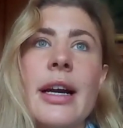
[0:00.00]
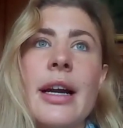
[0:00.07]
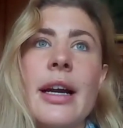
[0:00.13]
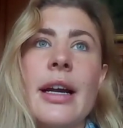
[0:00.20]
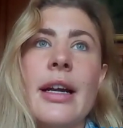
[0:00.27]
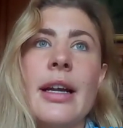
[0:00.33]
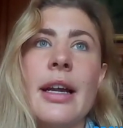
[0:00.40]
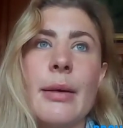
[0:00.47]

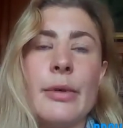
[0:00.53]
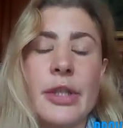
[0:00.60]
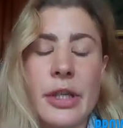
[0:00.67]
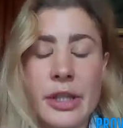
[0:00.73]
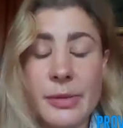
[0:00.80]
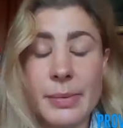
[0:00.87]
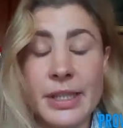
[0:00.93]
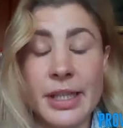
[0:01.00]
it was
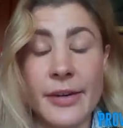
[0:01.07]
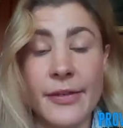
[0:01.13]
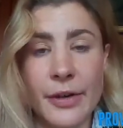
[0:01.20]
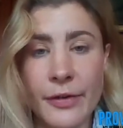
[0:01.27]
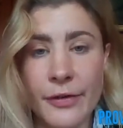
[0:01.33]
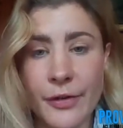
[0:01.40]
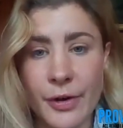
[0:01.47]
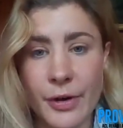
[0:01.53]
going to be
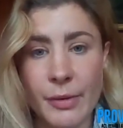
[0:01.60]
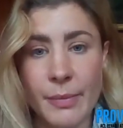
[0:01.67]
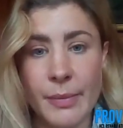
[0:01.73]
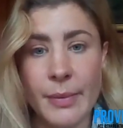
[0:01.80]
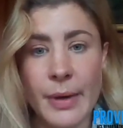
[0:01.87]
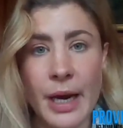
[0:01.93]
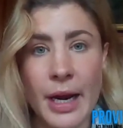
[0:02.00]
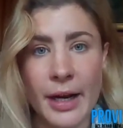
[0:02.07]
different
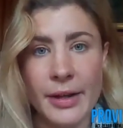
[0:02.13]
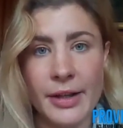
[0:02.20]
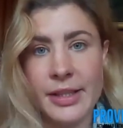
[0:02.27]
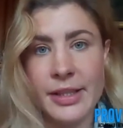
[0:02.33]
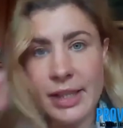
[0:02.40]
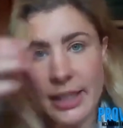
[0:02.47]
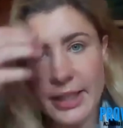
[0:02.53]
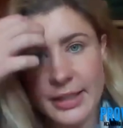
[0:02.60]
from other
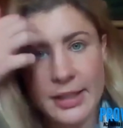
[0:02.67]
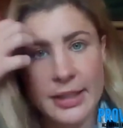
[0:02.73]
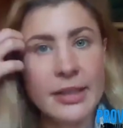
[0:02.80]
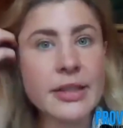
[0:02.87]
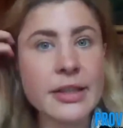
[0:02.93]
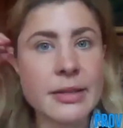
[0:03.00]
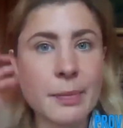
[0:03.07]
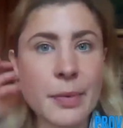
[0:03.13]

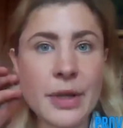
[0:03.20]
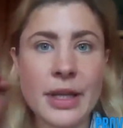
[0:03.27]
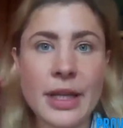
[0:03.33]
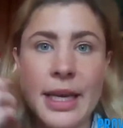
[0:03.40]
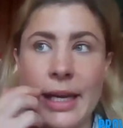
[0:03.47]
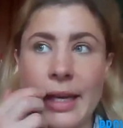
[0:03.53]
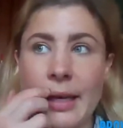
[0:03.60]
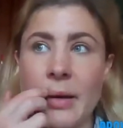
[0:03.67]
seasons, but
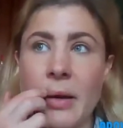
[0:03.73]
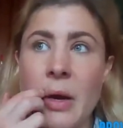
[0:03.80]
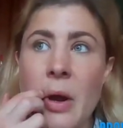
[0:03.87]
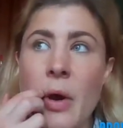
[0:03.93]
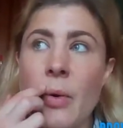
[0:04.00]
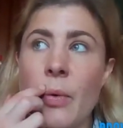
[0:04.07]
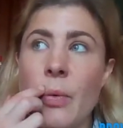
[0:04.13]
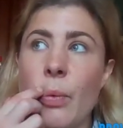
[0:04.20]
then
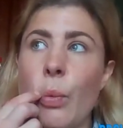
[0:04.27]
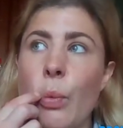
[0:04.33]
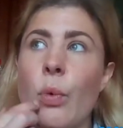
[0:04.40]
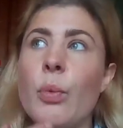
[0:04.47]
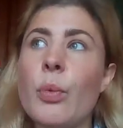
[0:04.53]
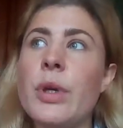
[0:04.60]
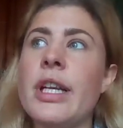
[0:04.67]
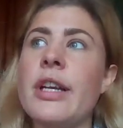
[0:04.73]

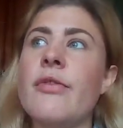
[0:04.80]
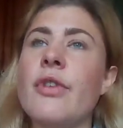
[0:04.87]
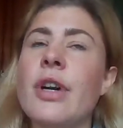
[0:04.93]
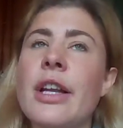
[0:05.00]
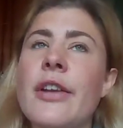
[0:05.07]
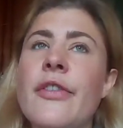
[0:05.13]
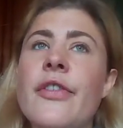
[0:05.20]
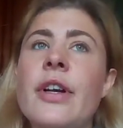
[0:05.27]
we didn't
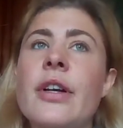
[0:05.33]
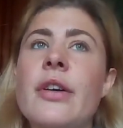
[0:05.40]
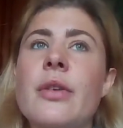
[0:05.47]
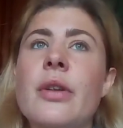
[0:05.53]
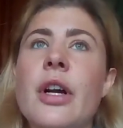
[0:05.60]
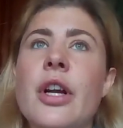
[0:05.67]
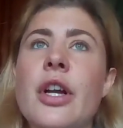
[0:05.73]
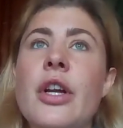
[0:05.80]
really
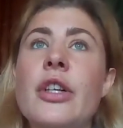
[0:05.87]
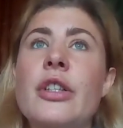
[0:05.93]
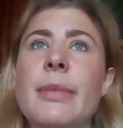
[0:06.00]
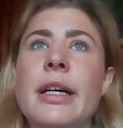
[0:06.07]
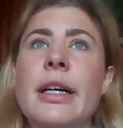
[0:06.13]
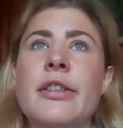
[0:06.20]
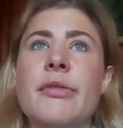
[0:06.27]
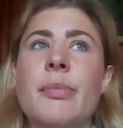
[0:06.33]
feel a huge
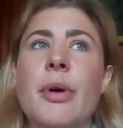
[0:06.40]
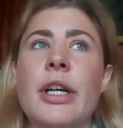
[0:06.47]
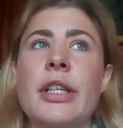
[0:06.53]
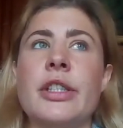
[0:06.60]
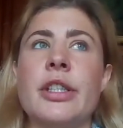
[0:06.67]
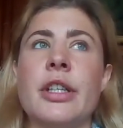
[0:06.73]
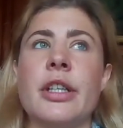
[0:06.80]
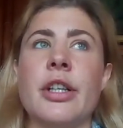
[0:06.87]
amount of
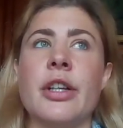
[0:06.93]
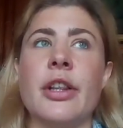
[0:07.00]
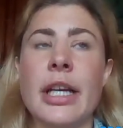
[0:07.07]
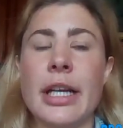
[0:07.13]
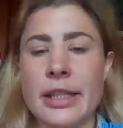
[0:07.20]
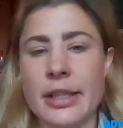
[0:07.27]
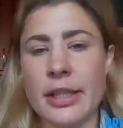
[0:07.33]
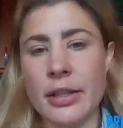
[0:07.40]
pressure, I don't
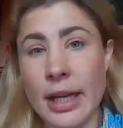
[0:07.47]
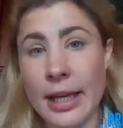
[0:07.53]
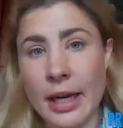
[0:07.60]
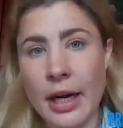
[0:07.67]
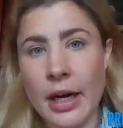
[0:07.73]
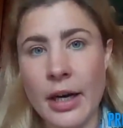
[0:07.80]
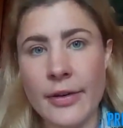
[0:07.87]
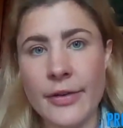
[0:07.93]
think, until like
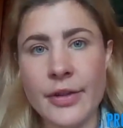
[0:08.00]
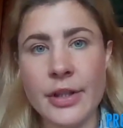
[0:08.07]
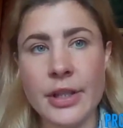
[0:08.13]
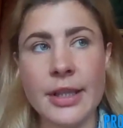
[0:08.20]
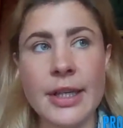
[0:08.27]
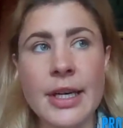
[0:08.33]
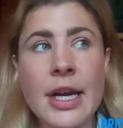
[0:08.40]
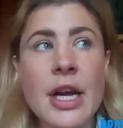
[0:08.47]

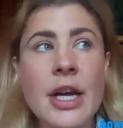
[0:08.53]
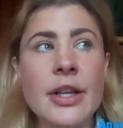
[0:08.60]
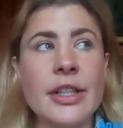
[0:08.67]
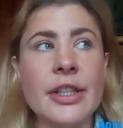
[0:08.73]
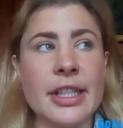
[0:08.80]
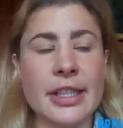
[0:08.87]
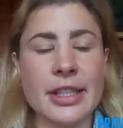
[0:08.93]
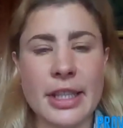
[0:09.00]
after the
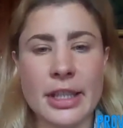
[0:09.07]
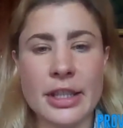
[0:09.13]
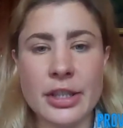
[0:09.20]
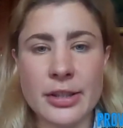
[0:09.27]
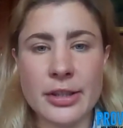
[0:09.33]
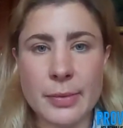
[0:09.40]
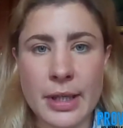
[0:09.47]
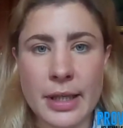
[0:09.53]
Six
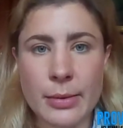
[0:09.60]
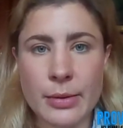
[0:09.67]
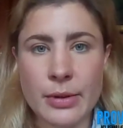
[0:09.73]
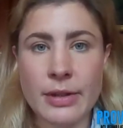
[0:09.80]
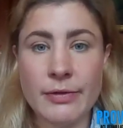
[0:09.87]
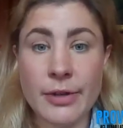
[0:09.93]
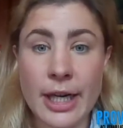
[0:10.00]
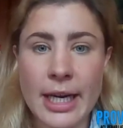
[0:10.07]
Nations, when it
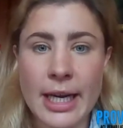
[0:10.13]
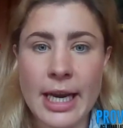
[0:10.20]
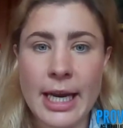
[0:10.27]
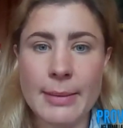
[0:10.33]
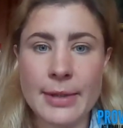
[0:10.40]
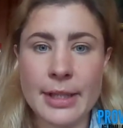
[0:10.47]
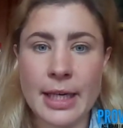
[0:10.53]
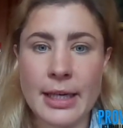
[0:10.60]
really
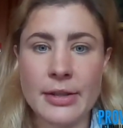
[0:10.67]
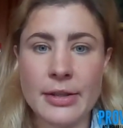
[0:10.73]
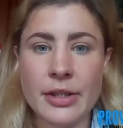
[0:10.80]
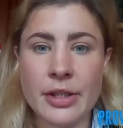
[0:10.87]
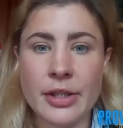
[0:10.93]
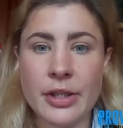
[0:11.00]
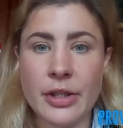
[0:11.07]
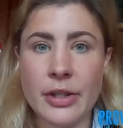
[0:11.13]
came down
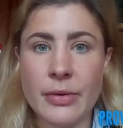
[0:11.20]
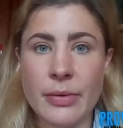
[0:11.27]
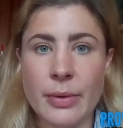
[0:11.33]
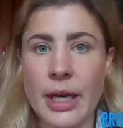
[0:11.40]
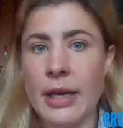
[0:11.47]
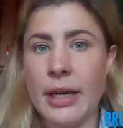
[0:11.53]
to